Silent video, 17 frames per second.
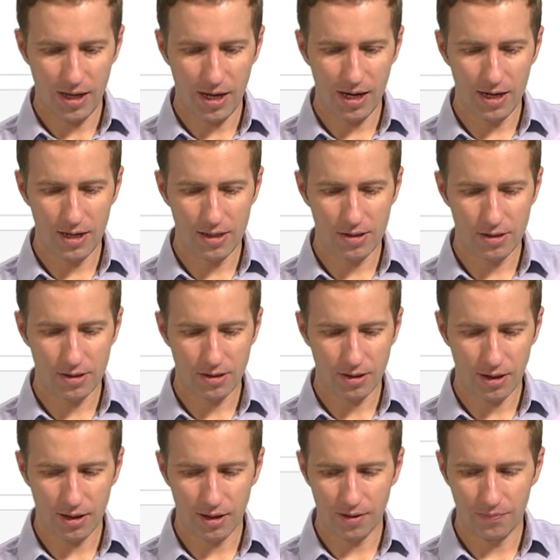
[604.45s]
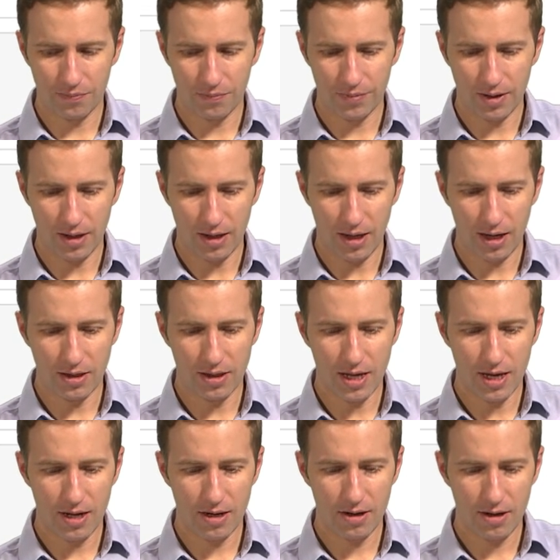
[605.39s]
And
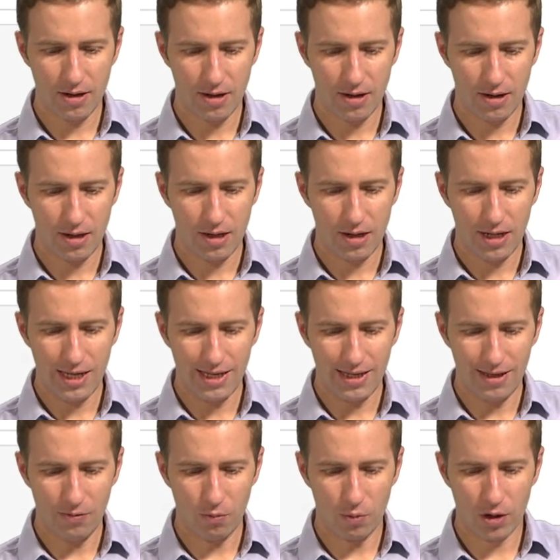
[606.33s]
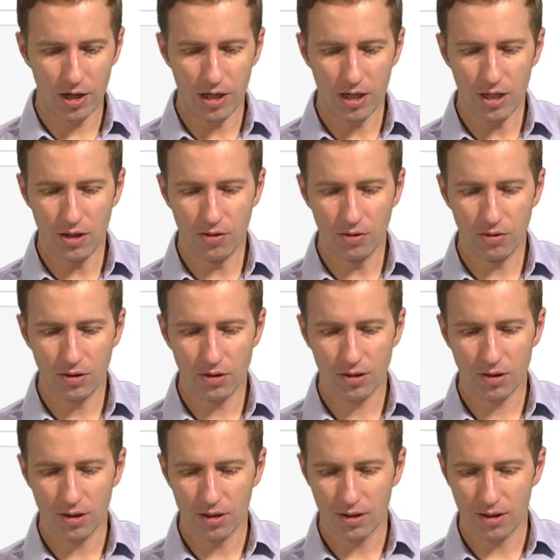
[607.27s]
then we're going to
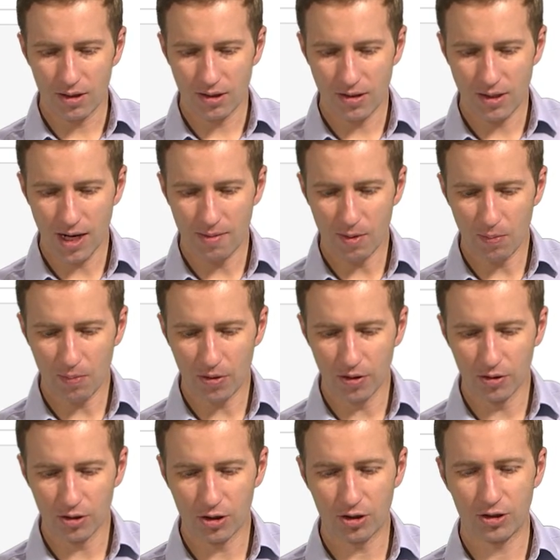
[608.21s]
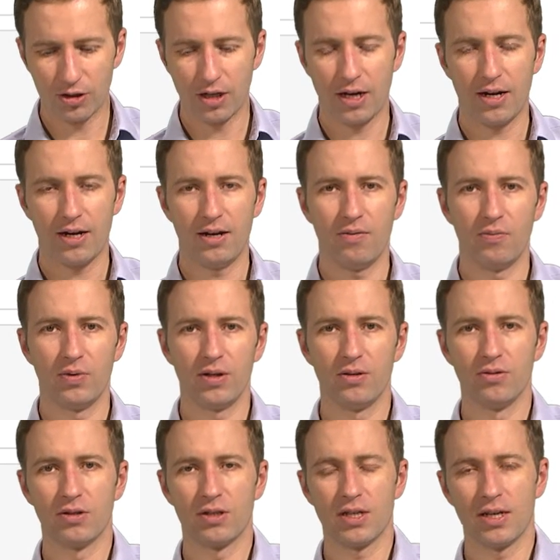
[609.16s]
use the same approach we
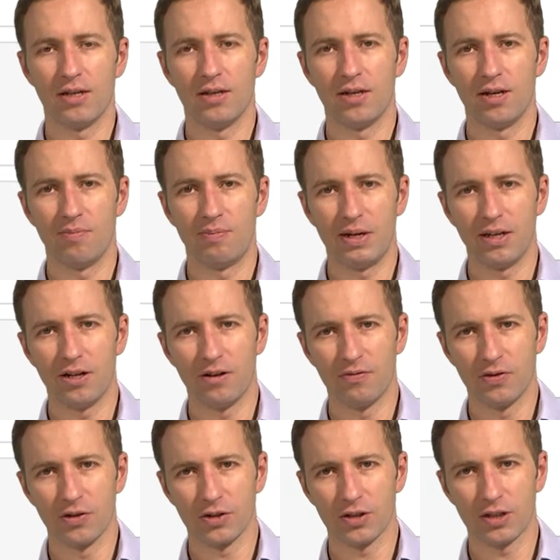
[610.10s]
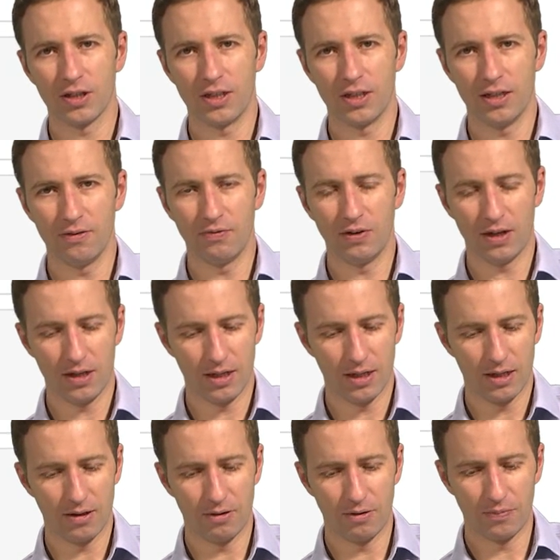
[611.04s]
used in the beta diversity
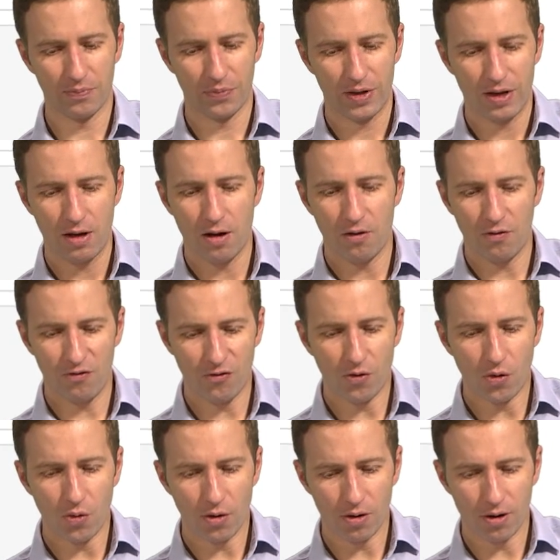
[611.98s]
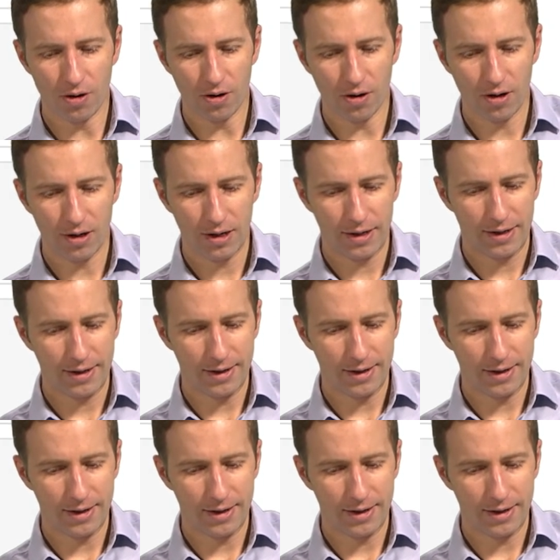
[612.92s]
video for